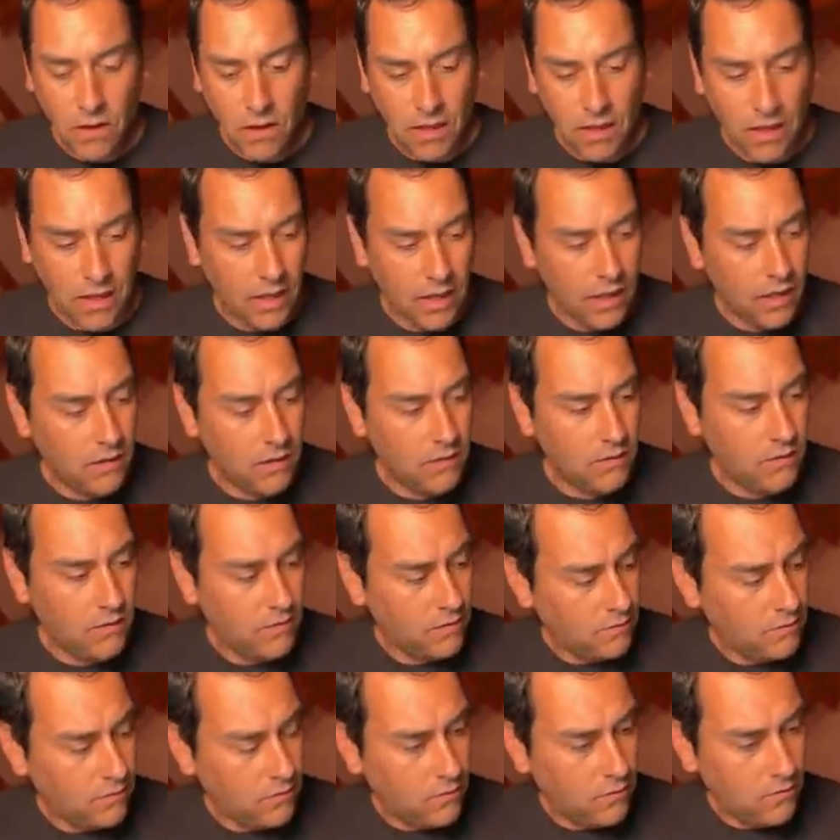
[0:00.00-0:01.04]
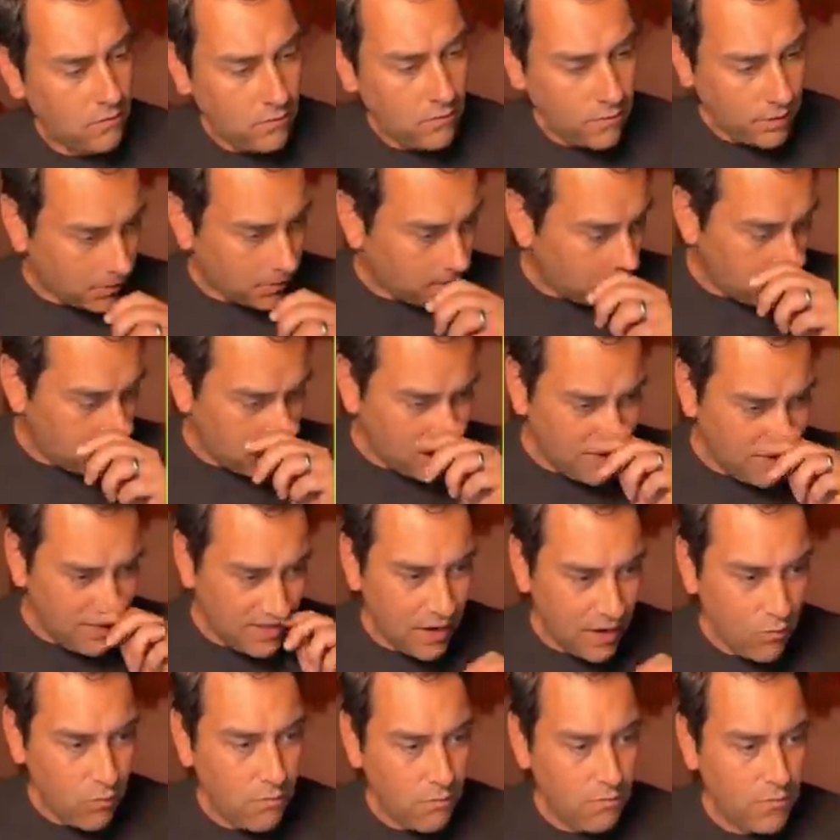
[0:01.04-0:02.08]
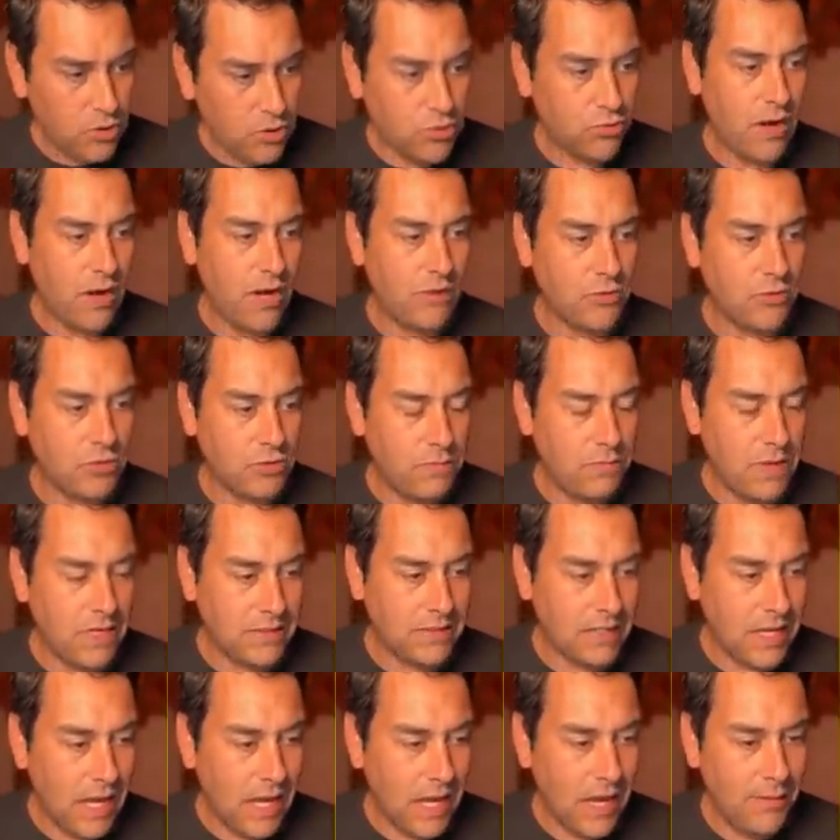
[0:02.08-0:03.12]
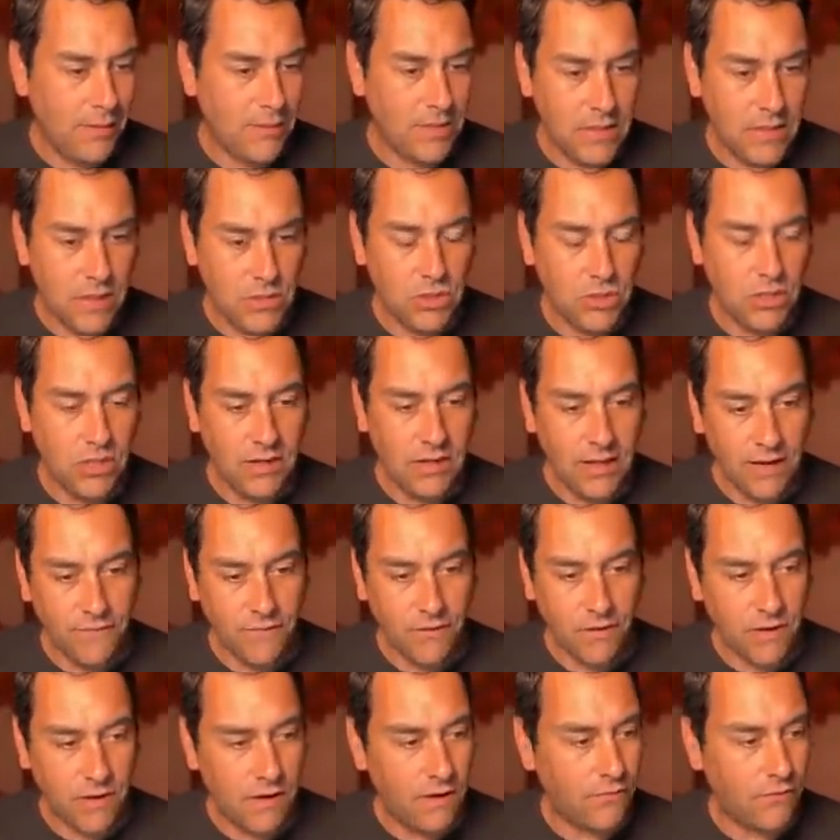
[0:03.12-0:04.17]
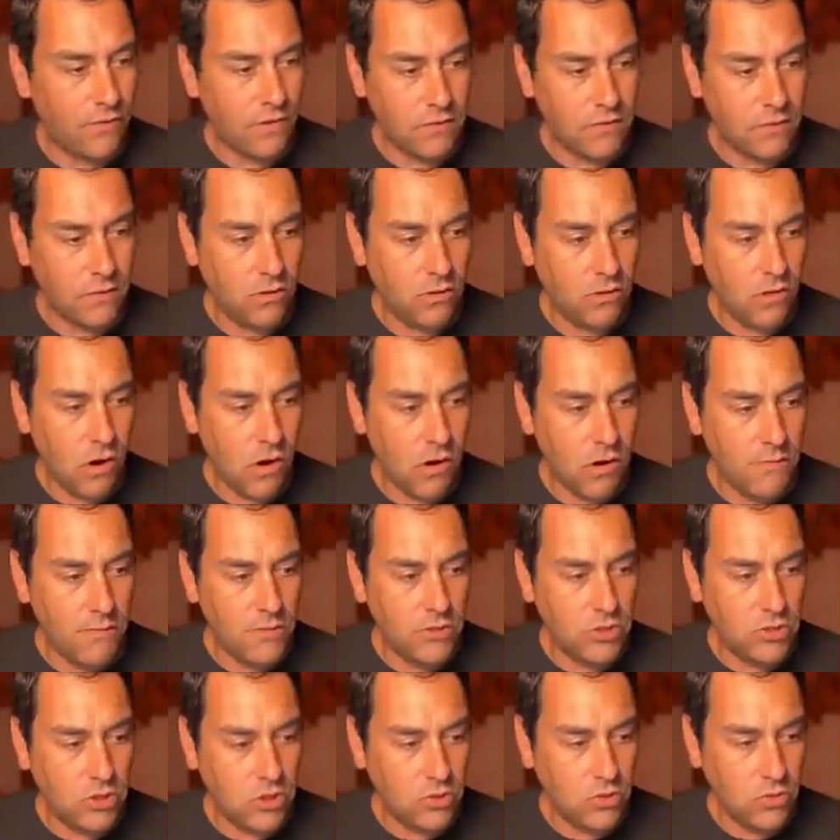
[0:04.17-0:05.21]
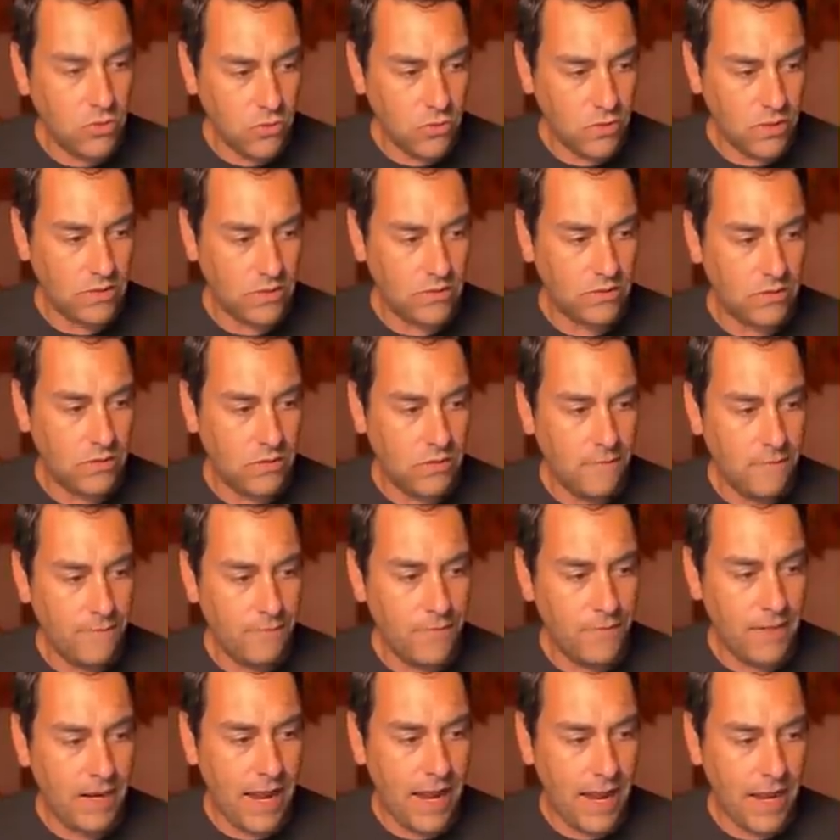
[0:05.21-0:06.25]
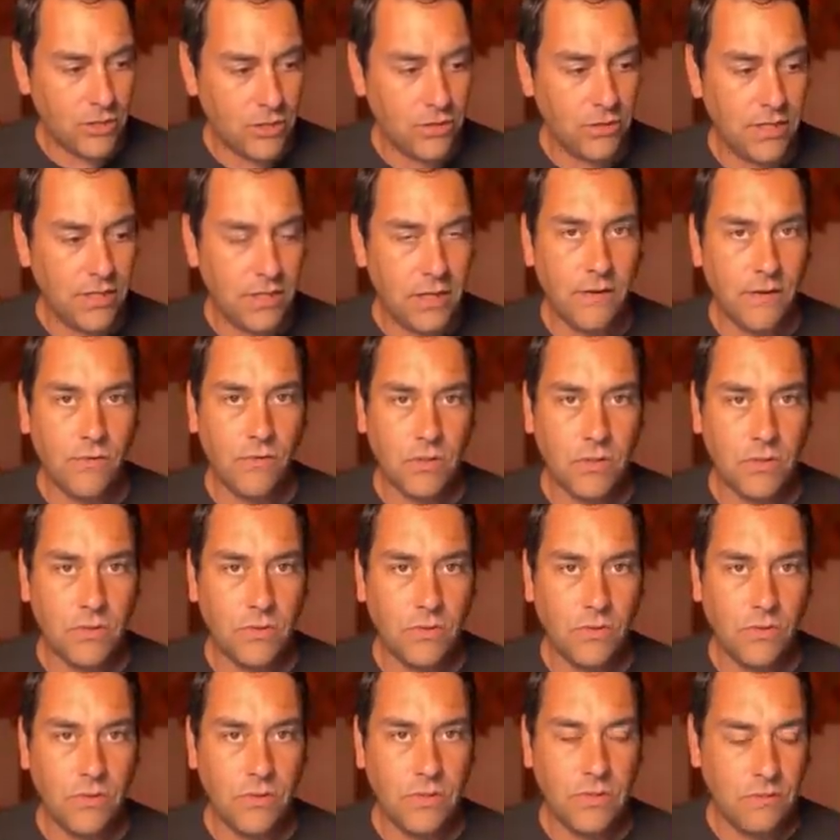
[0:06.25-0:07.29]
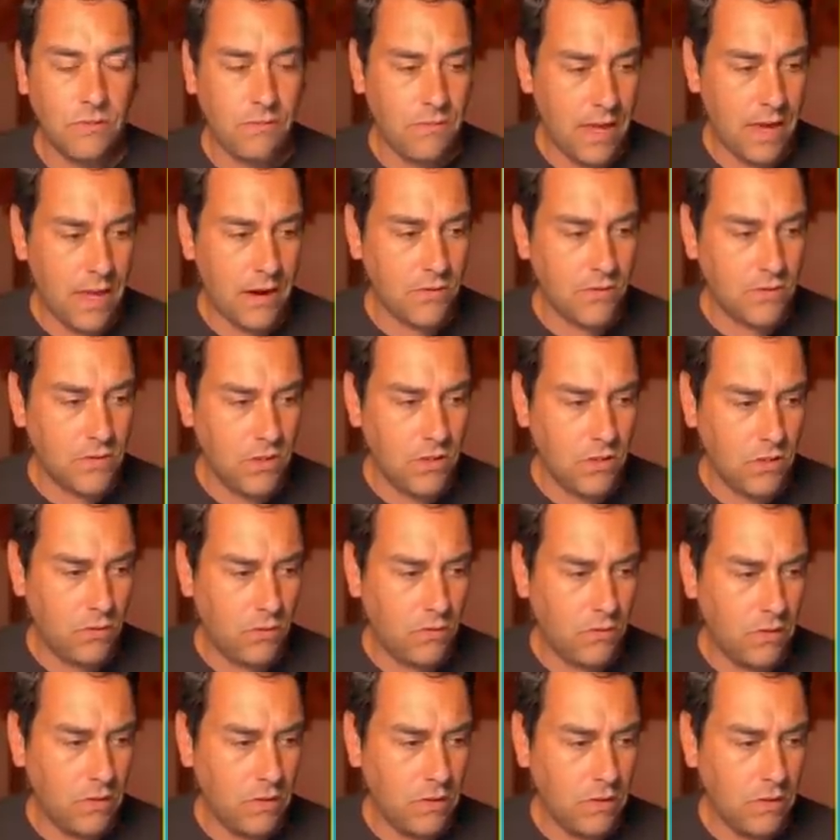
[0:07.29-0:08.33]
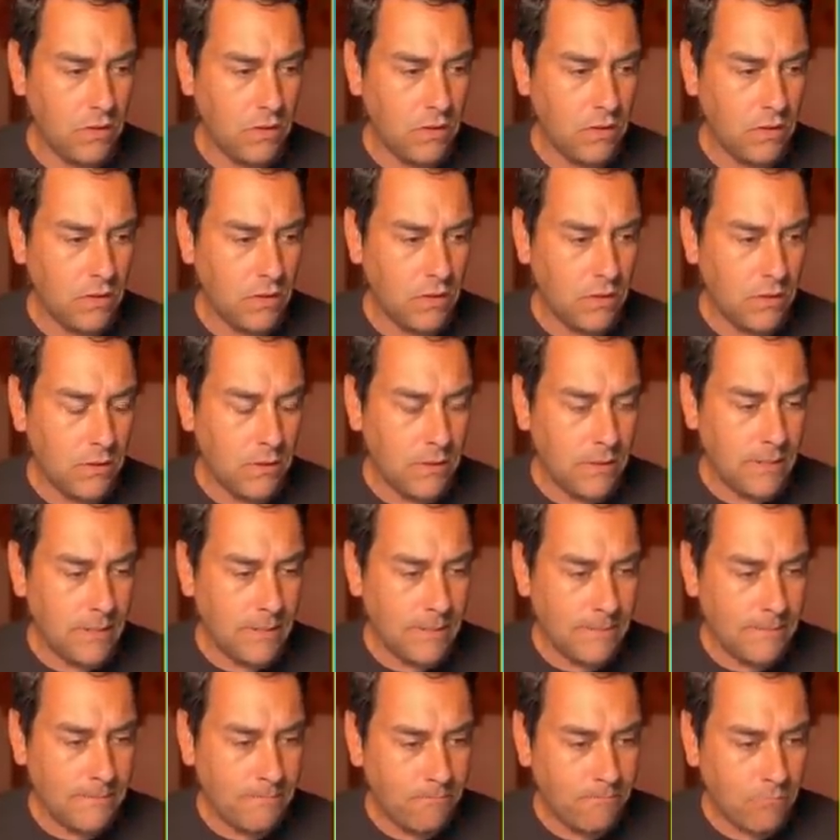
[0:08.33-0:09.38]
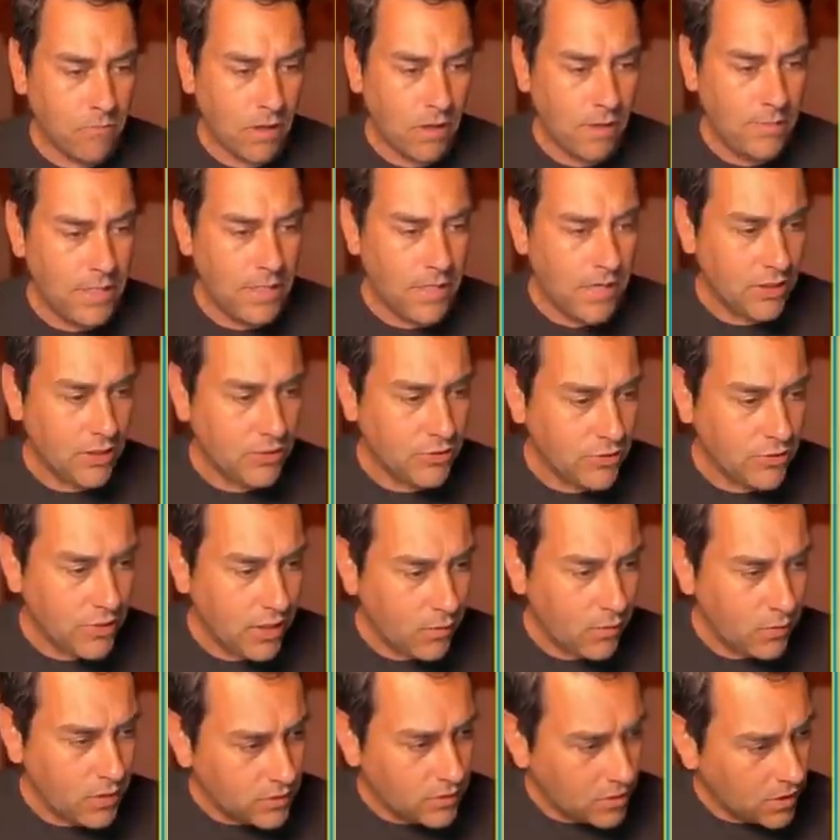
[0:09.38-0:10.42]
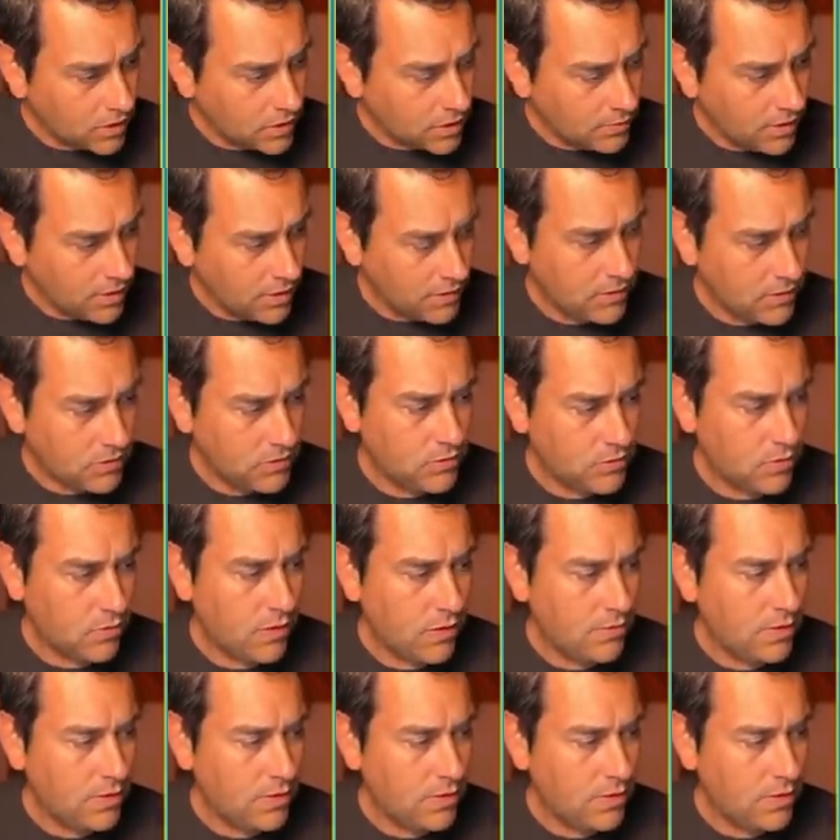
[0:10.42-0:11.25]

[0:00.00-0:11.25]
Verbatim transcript: And look, they would much rather spend time, attention, and effort covering garbage stories than actually covering stories that matter to you. I mean, yesterday we talked about this story.